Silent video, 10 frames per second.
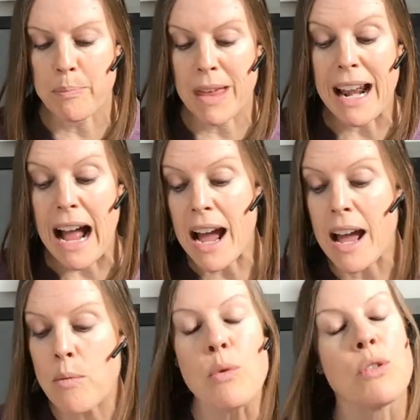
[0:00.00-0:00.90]
that
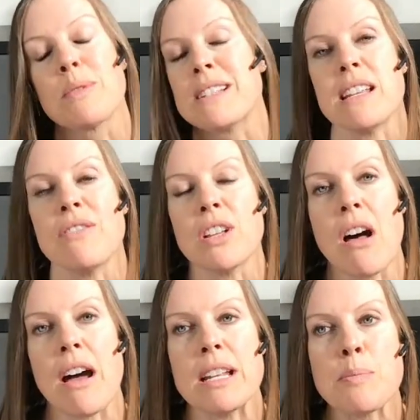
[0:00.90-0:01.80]
I would receive a
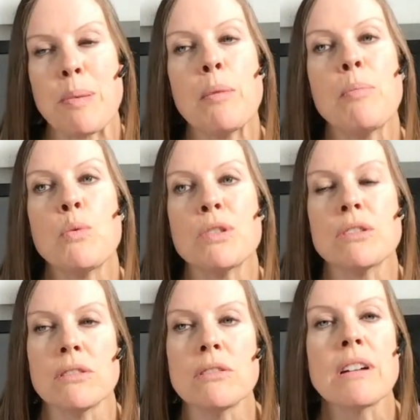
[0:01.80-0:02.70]
lot is people would
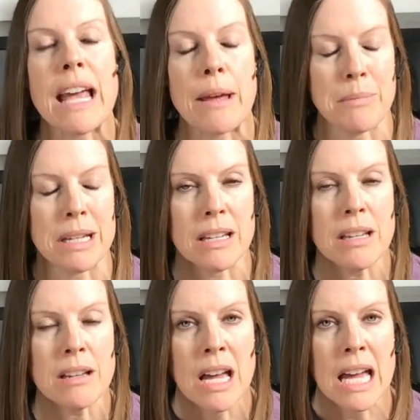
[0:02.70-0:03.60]
look at
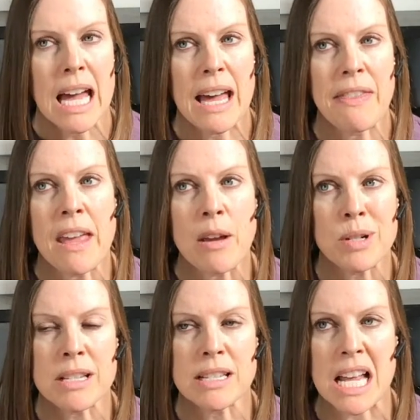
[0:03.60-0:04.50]
me and they
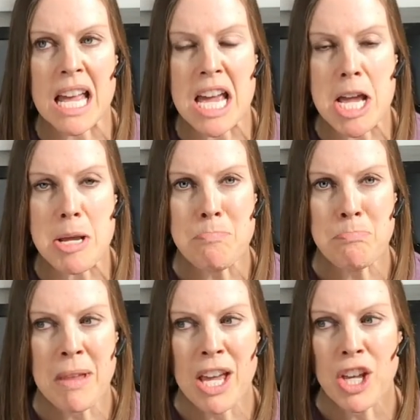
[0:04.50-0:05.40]
would say,
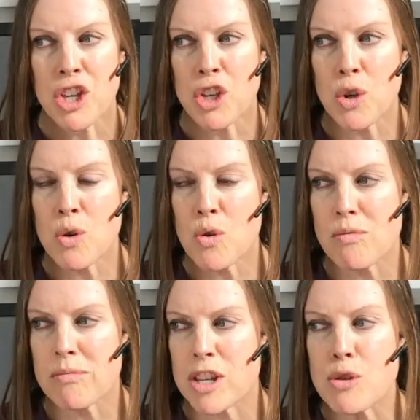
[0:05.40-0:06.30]

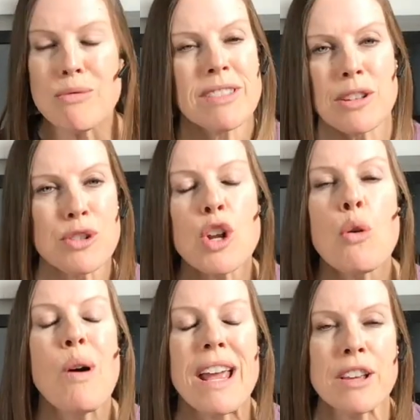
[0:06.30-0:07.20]
you you there's no
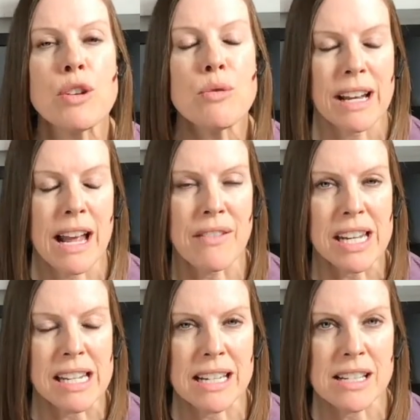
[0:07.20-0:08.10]
way you could have an
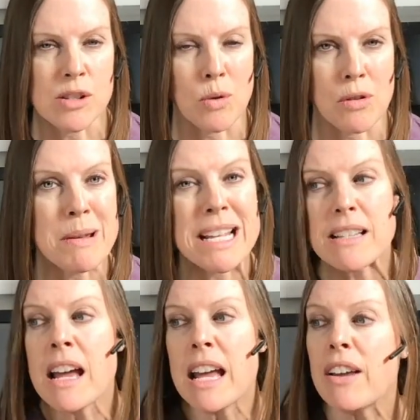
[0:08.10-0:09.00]
eating disorder because
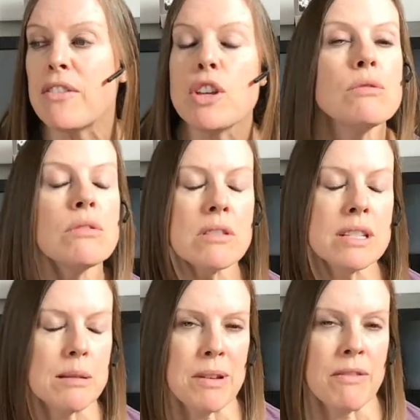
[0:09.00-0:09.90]
if you looked
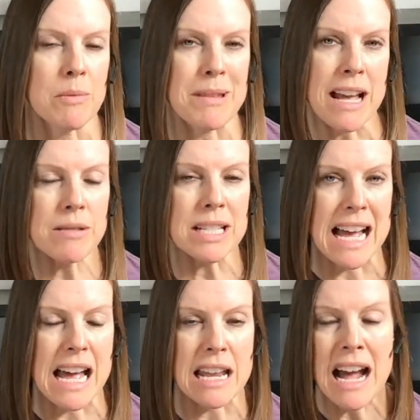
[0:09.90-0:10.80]
at me from the
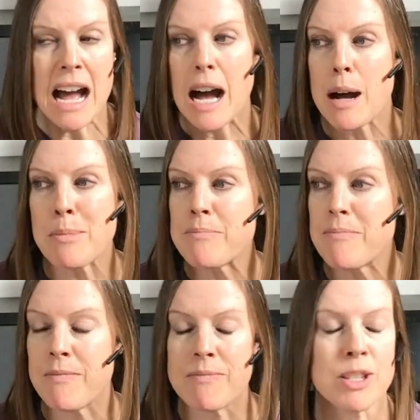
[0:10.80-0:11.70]
outside, I'm a
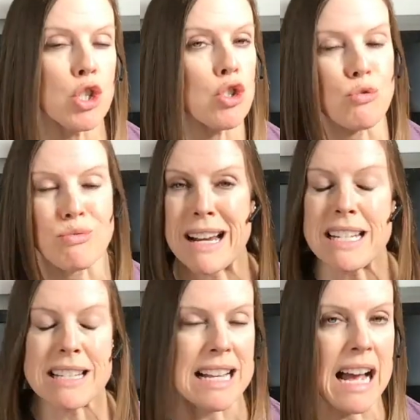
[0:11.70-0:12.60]

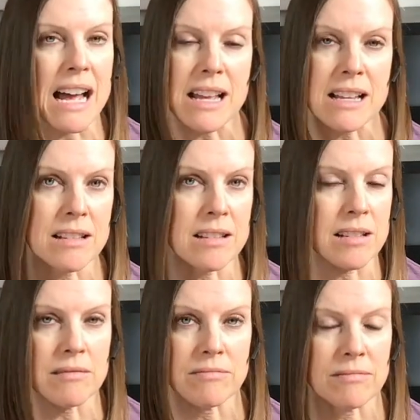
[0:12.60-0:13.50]
straight sized,